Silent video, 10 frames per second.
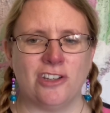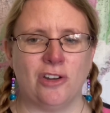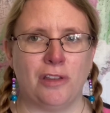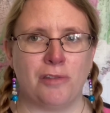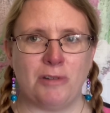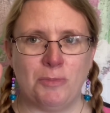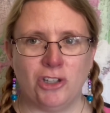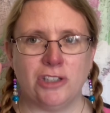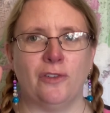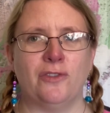So 3
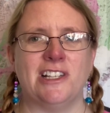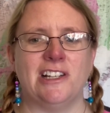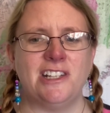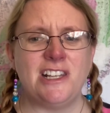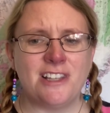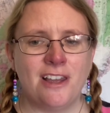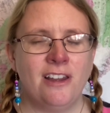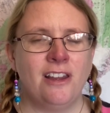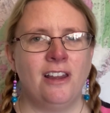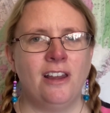points for facilities.
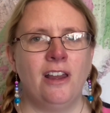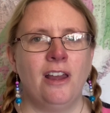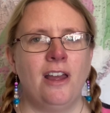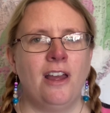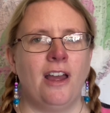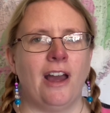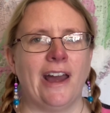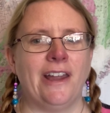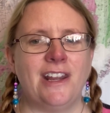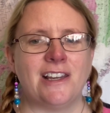
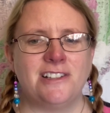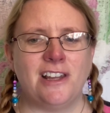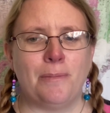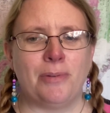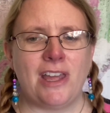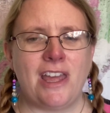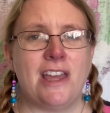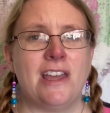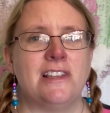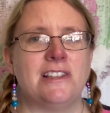And next up
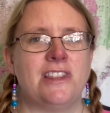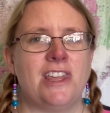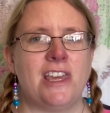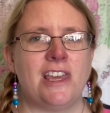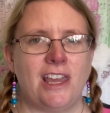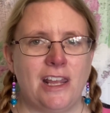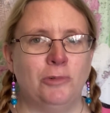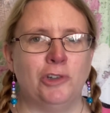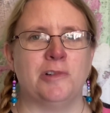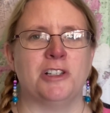is the
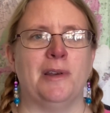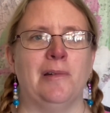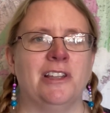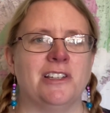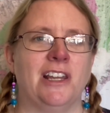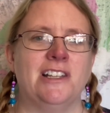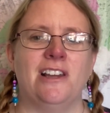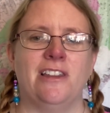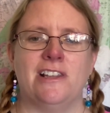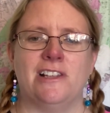in-water experience, and I
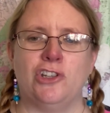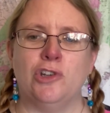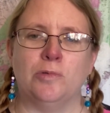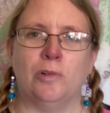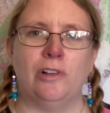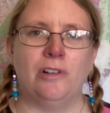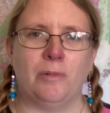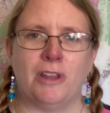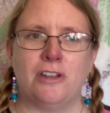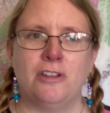start this as usual
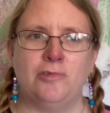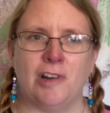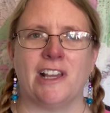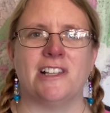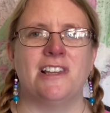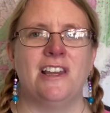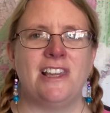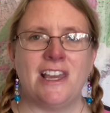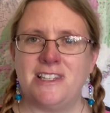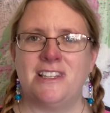with drinks.
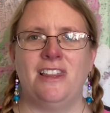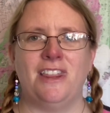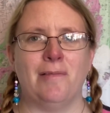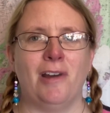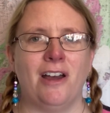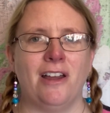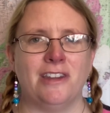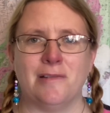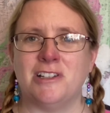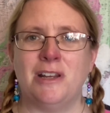Yes, there
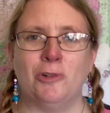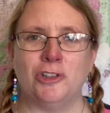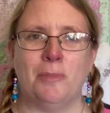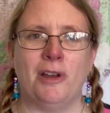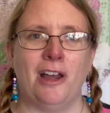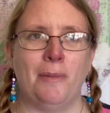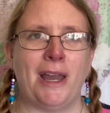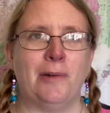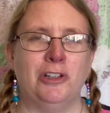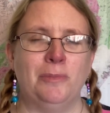is an in-water bar
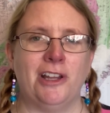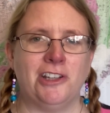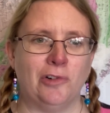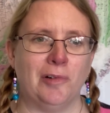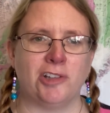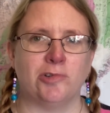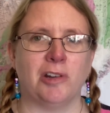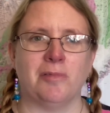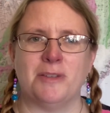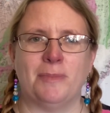powered by your
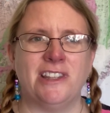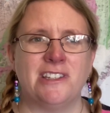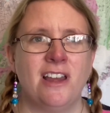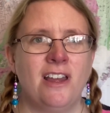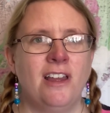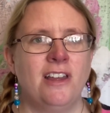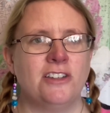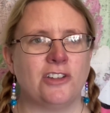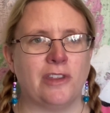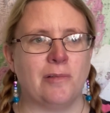electronic wristband.
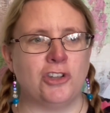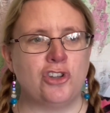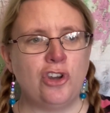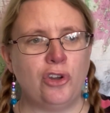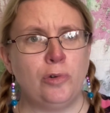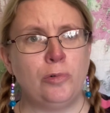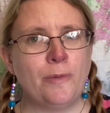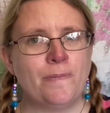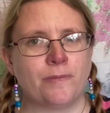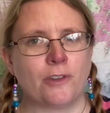So there are
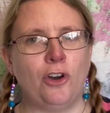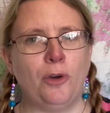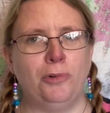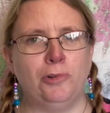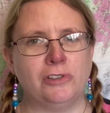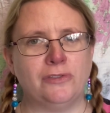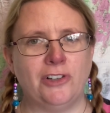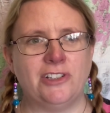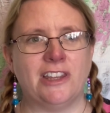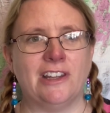2 hot pools
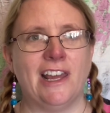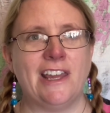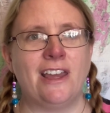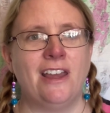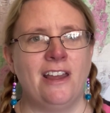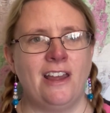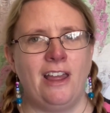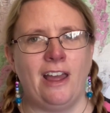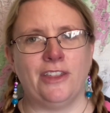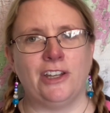floating in the lake,
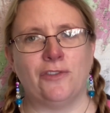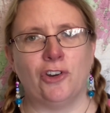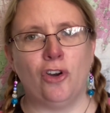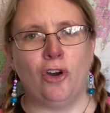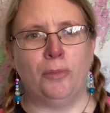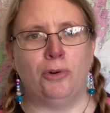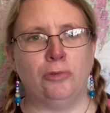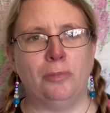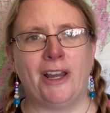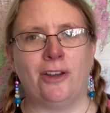and then you've got a hot
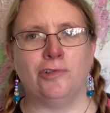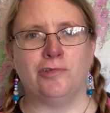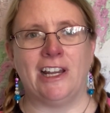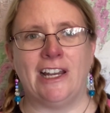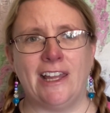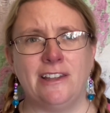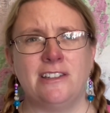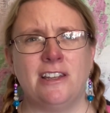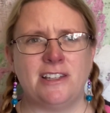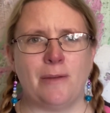pool back on dry
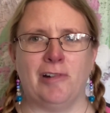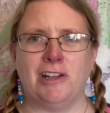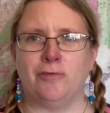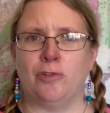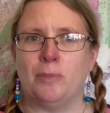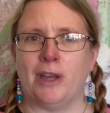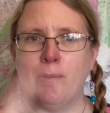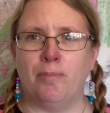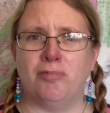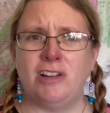land separated from them by
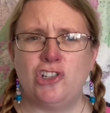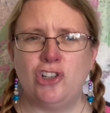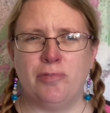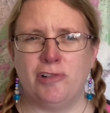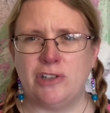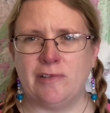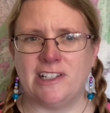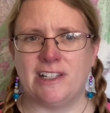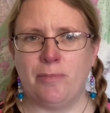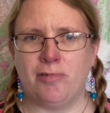a bridge. The bridge is
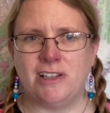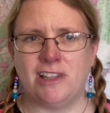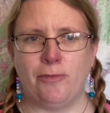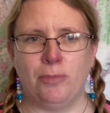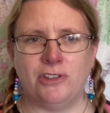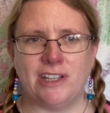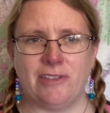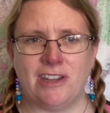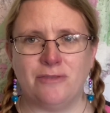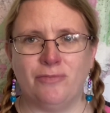very slippery, so they've put
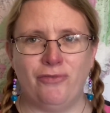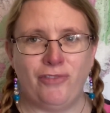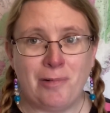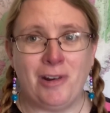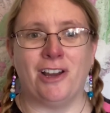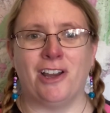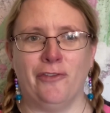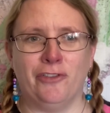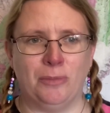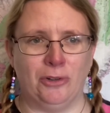down this very
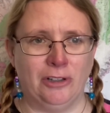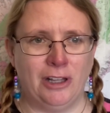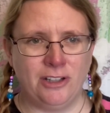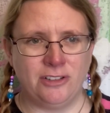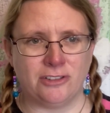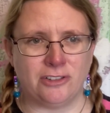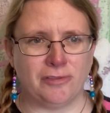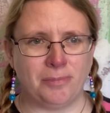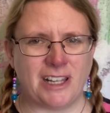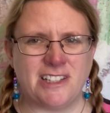uncomfortable sort
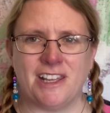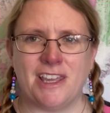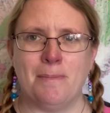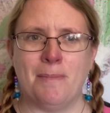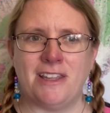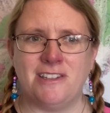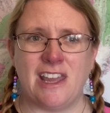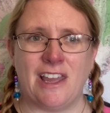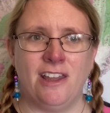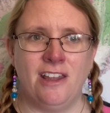of plasticky
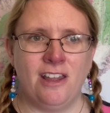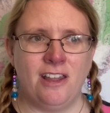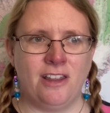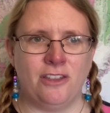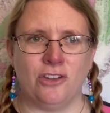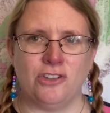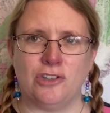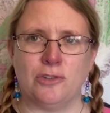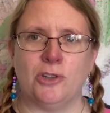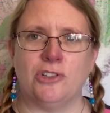matting that
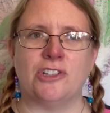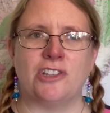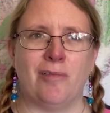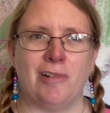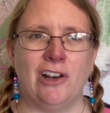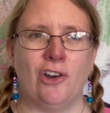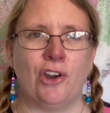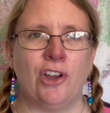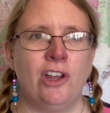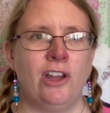you're supposed to scurry
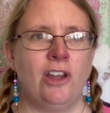along.